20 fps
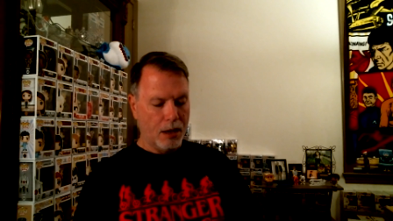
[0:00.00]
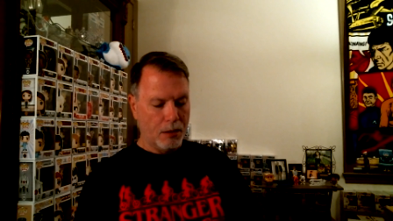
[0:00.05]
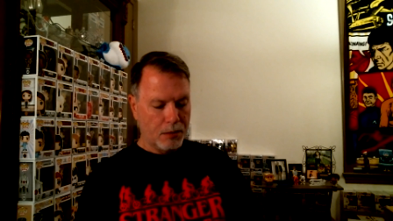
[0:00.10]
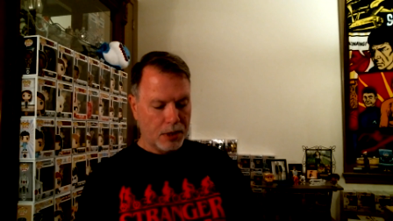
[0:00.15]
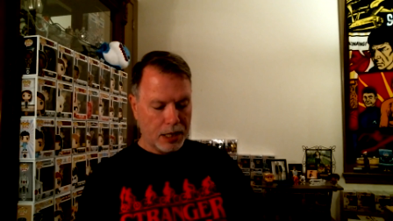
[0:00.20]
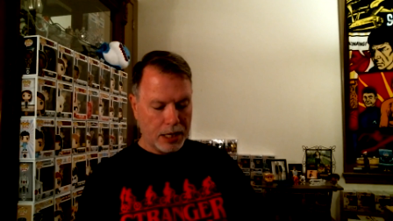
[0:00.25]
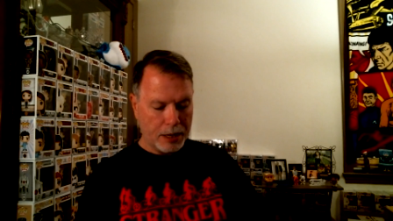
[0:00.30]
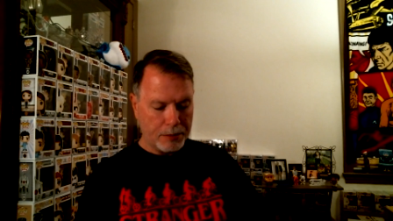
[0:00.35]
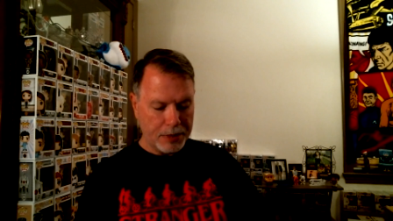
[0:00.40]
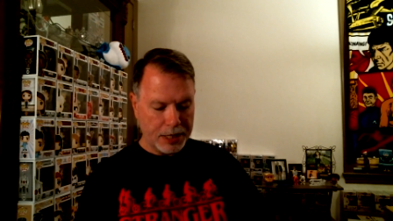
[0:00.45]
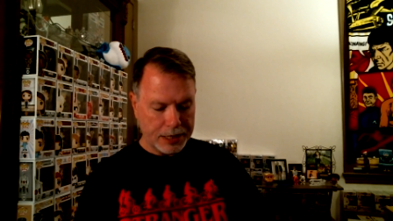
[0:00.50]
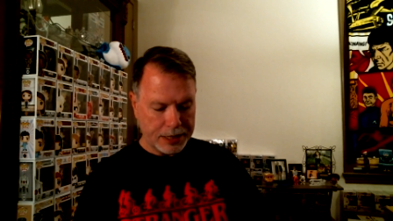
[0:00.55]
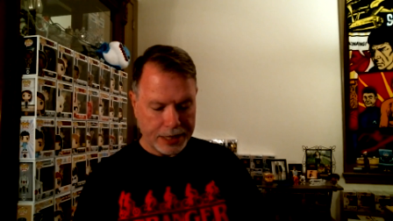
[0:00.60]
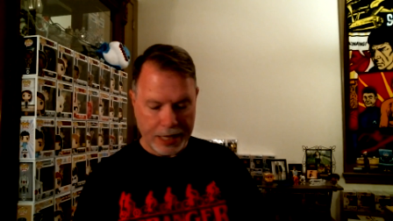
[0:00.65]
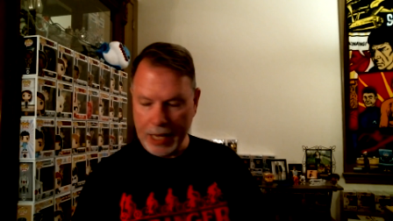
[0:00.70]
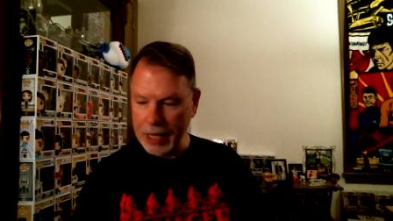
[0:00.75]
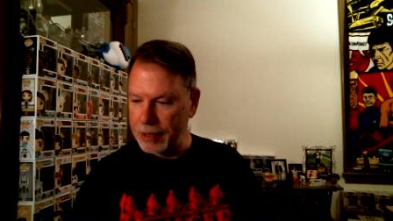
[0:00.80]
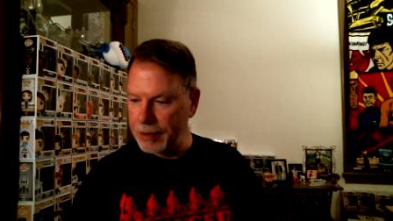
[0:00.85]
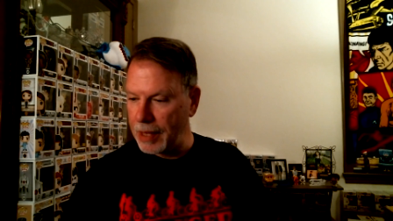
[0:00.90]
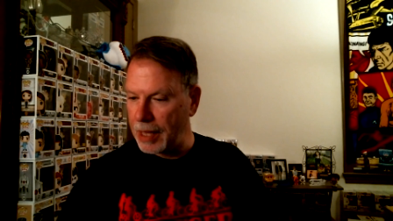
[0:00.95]
But let me
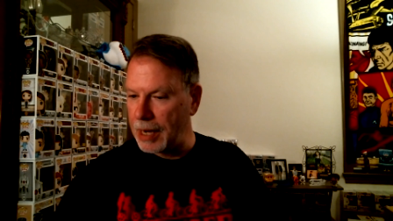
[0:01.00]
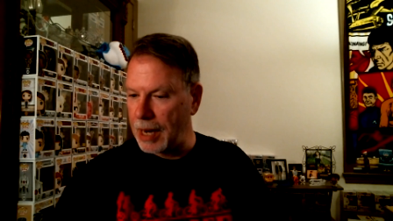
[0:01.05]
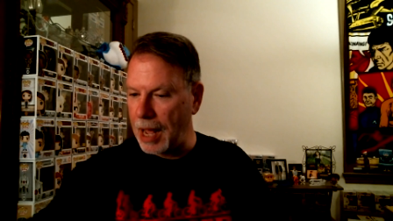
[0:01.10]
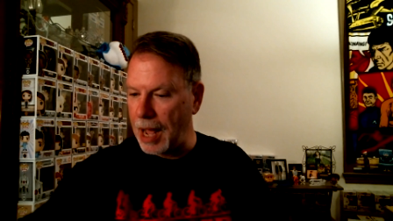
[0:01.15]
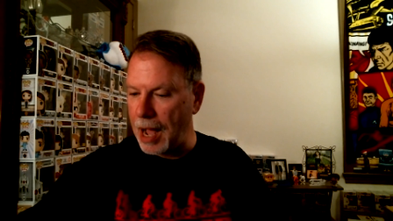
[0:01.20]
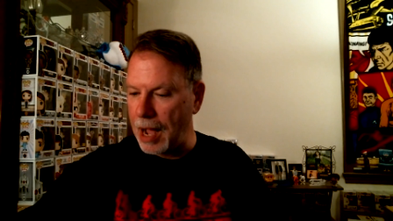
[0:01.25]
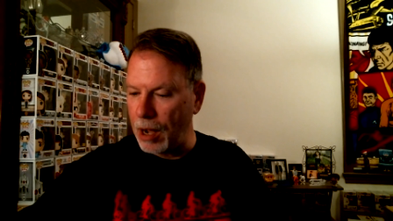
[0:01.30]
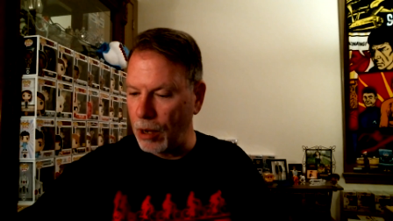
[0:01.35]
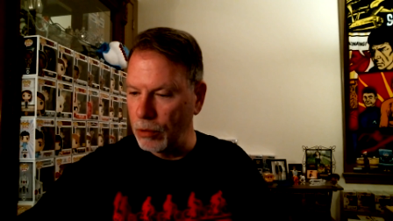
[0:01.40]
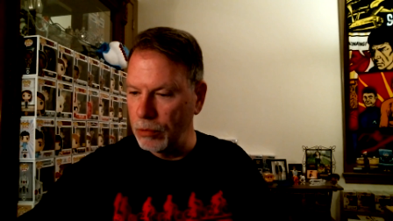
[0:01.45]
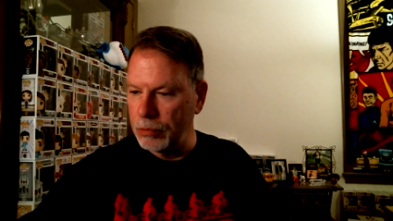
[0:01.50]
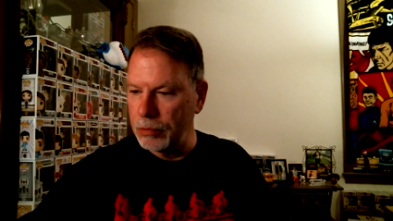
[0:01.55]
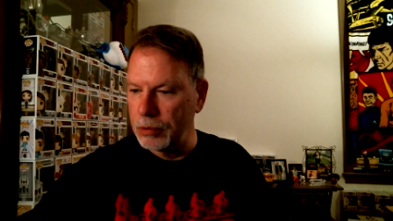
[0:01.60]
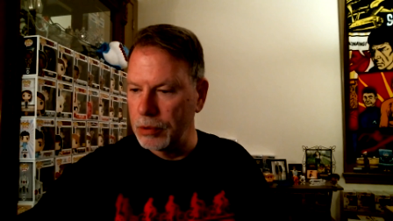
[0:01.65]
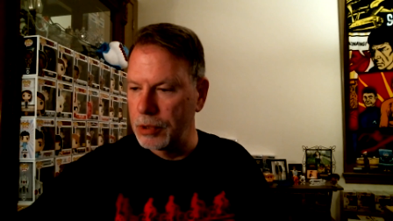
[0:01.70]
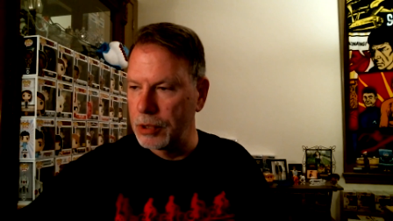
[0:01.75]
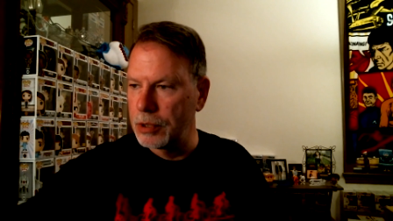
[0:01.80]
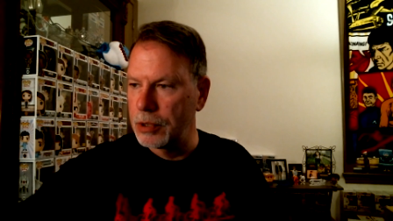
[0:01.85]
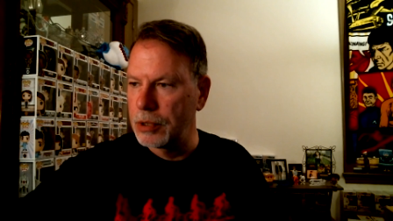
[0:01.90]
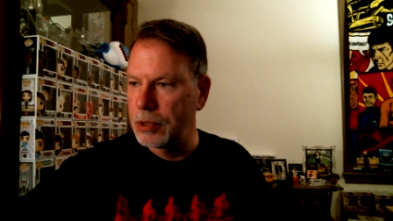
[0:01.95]
take that out
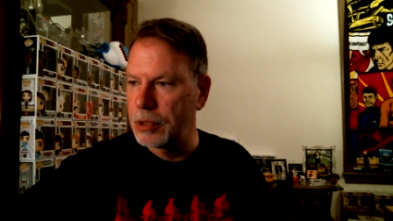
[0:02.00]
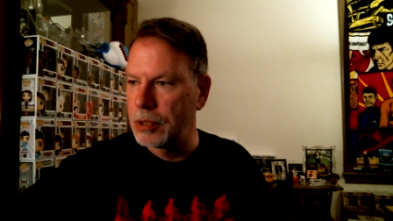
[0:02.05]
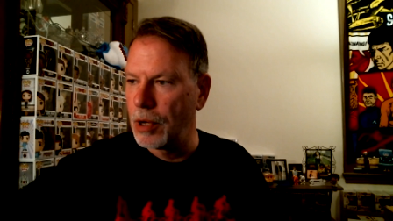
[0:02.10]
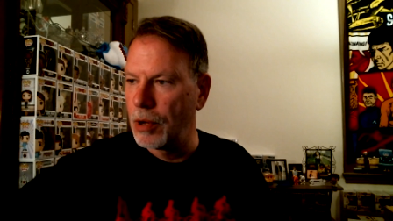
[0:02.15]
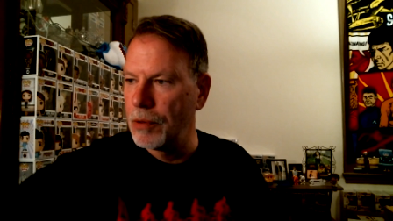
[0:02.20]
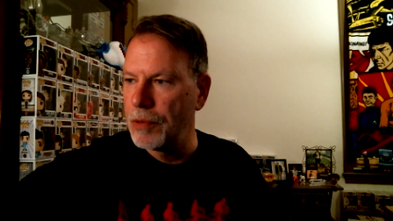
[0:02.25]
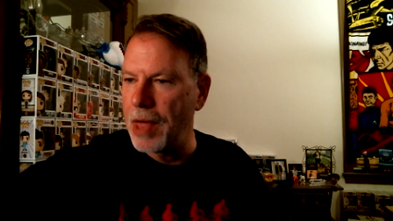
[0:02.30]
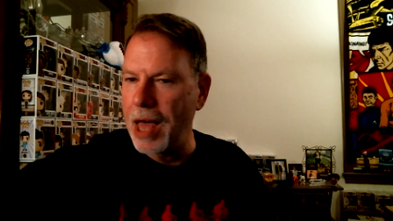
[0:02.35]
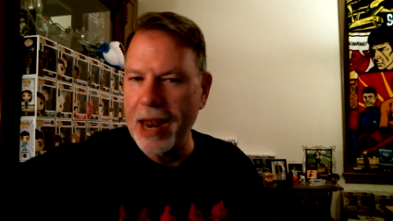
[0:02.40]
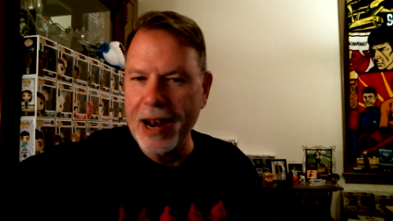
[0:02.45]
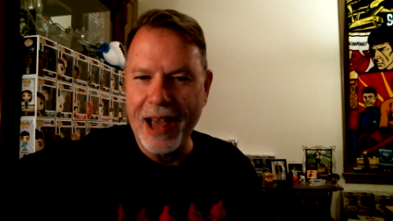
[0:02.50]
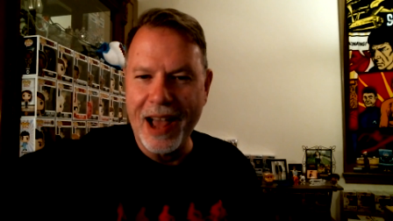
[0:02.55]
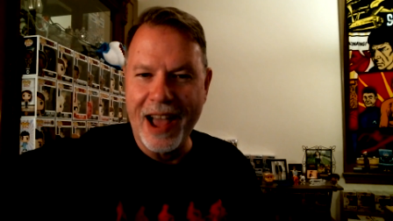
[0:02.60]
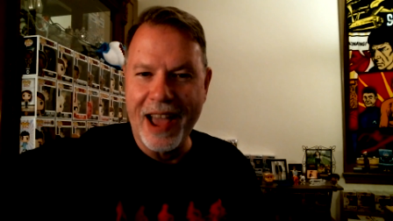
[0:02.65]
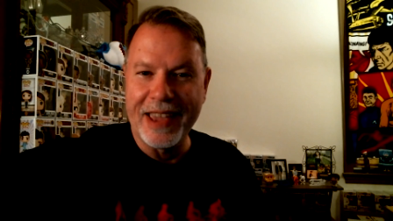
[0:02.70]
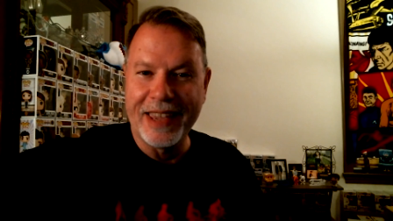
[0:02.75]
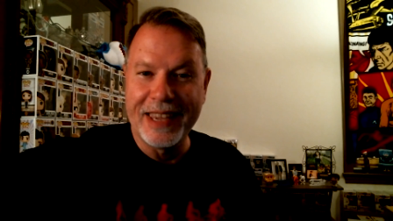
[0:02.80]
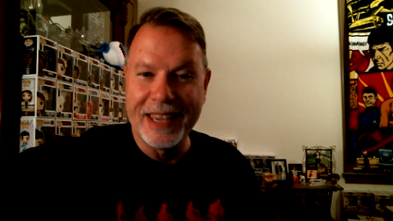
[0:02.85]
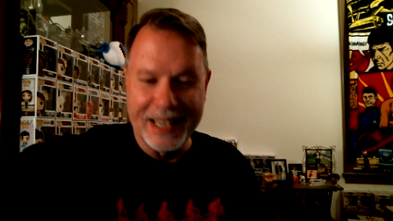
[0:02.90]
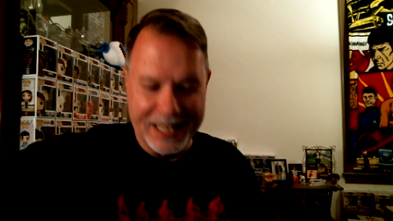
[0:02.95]
so that
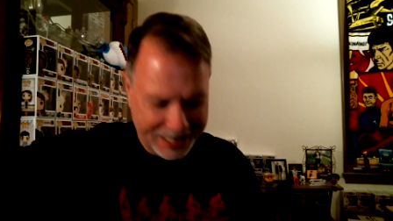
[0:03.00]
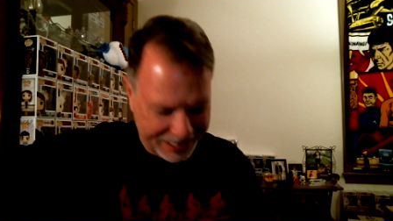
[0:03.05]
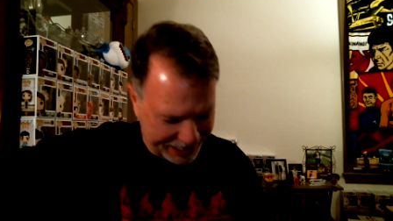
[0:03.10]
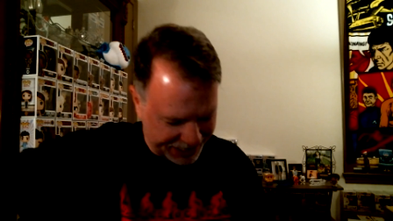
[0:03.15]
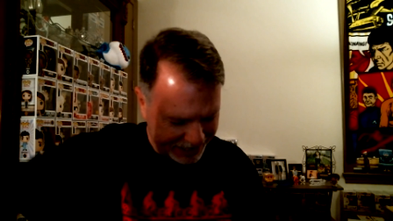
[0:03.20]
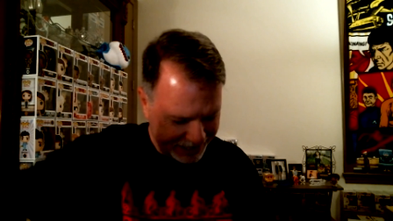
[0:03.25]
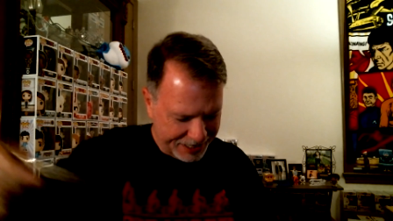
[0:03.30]
I can